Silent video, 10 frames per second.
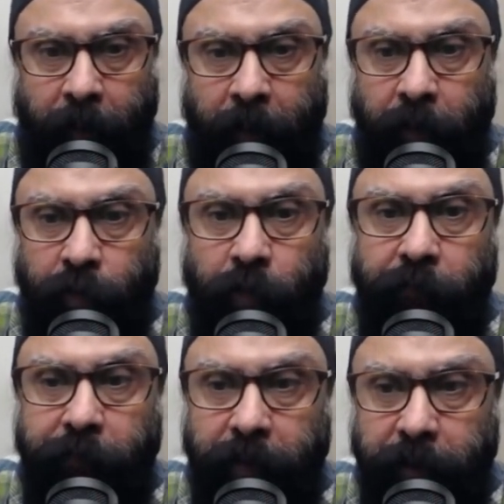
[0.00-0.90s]
So
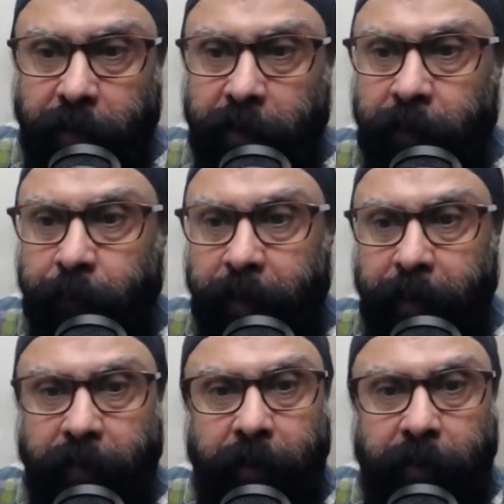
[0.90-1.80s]
with this in
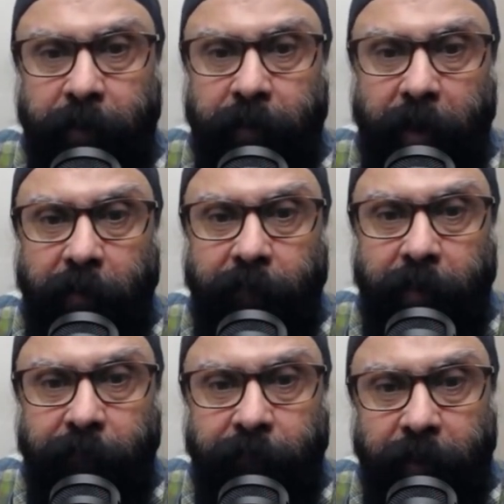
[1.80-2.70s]
place, this is our
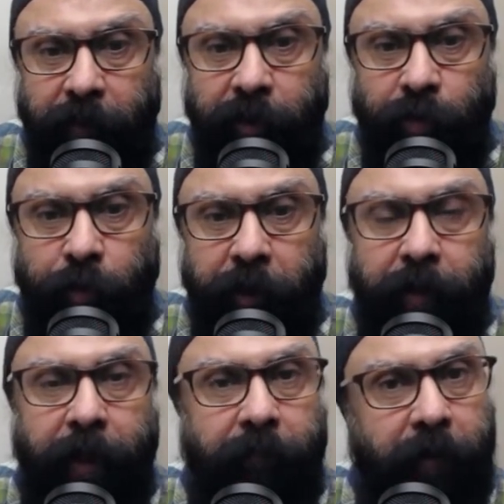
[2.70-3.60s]
first story
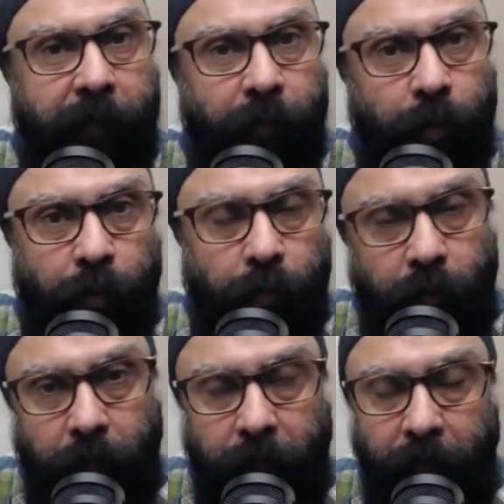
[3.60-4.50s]
that we have to do.
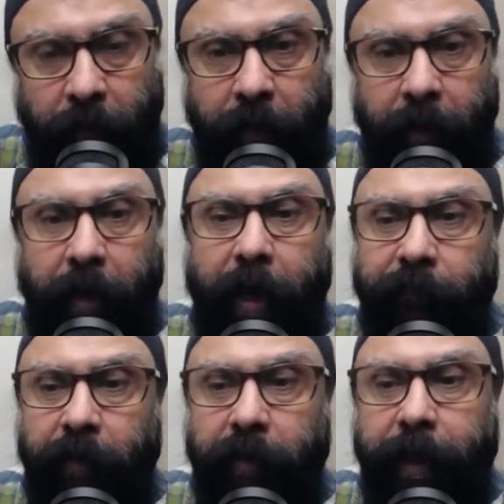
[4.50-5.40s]

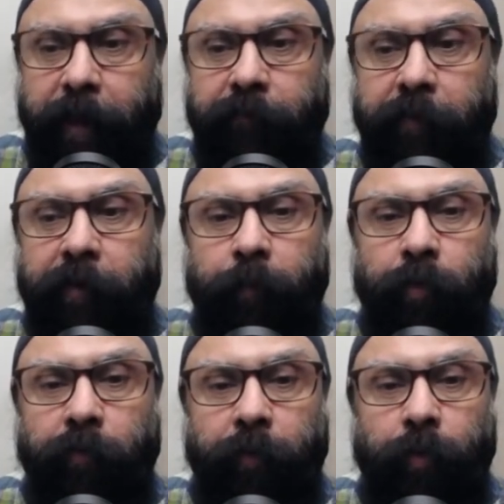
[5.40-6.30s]
After that, we will
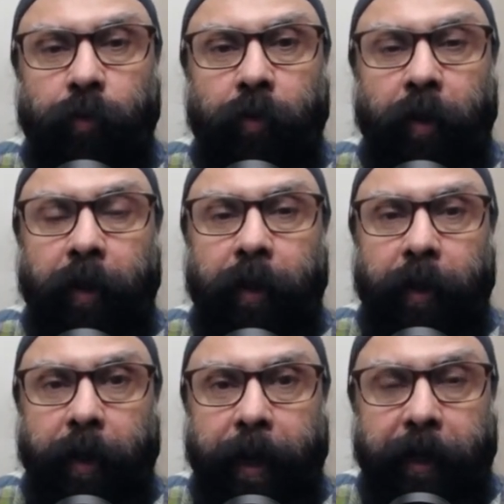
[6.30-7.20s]
move to
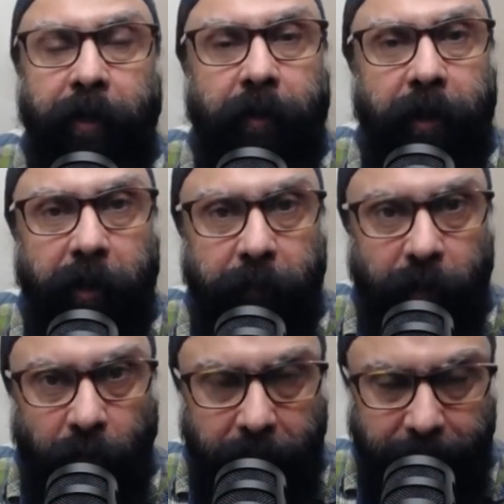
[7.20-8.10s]
adding the DB
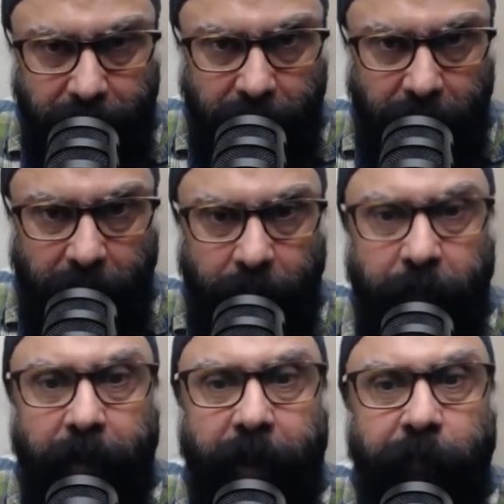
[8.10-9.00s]
context.
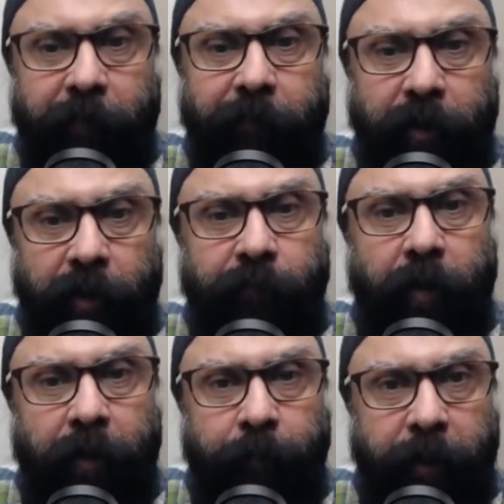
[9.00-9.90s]
But let me first of all
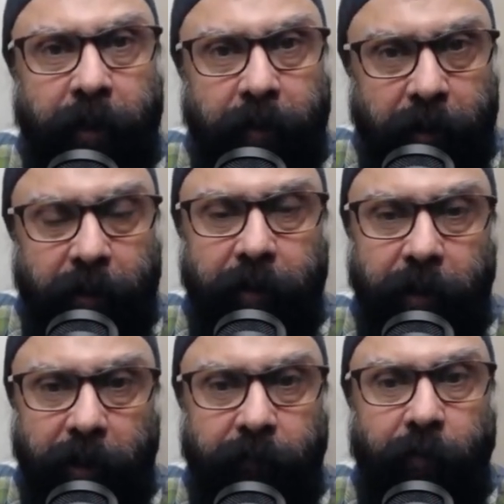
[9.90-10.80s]
complete this
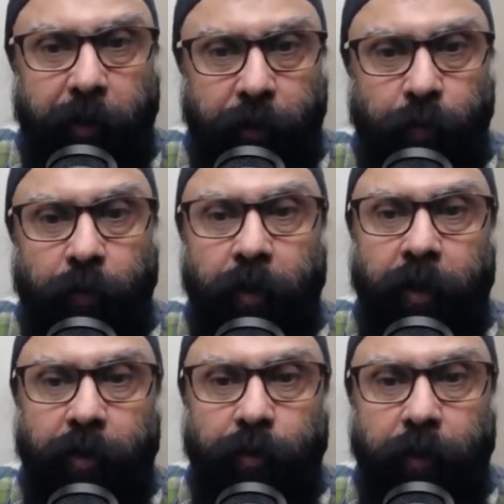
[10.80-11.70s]
stage for you
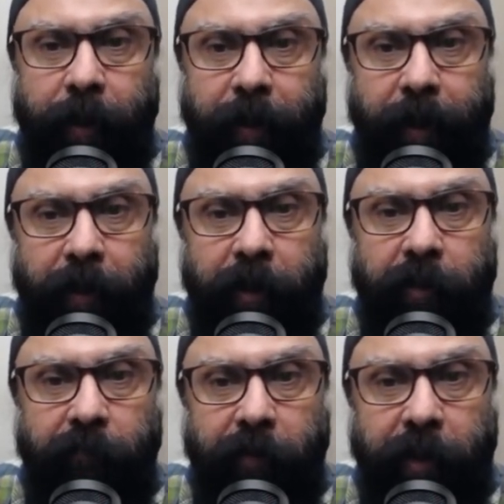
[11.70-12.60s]
so that at
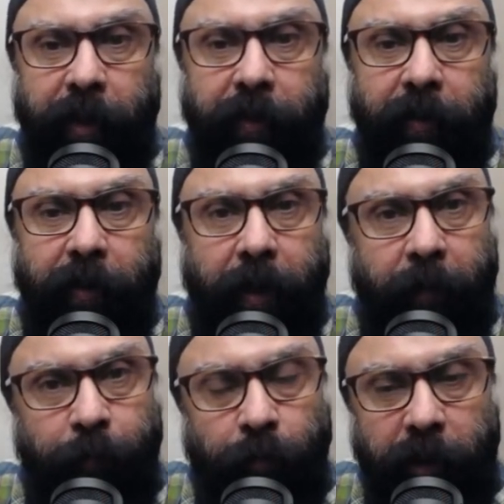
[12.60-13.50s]
least we are
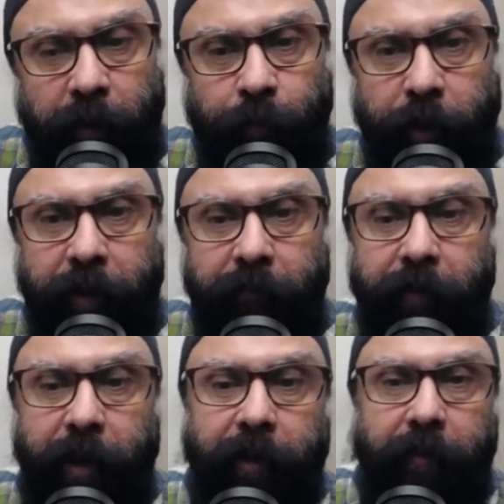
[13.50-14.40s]
Up to this point
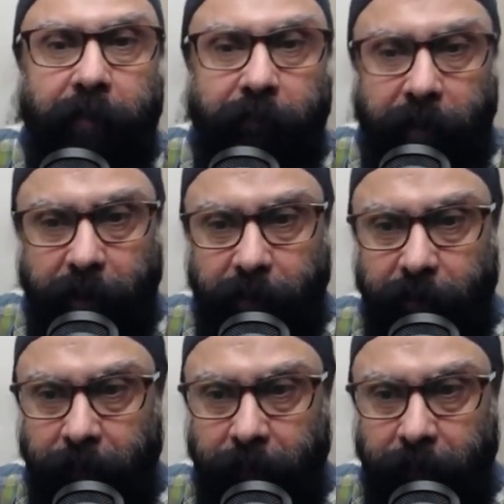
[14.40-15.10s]
we are with us.